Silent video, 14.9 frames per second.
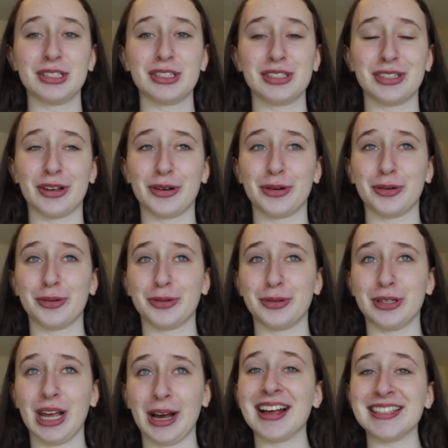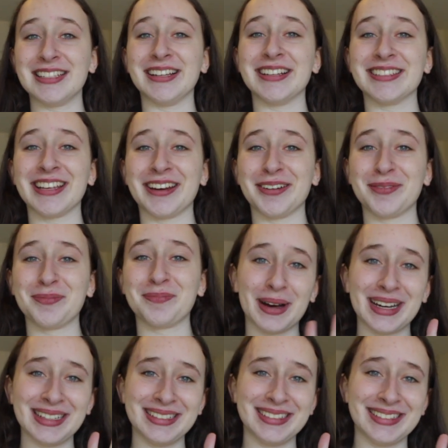So yeah, see you guys later.
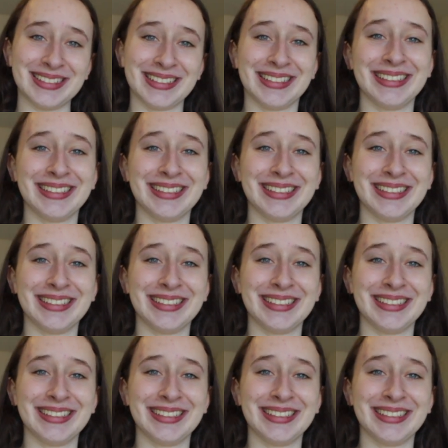Bye!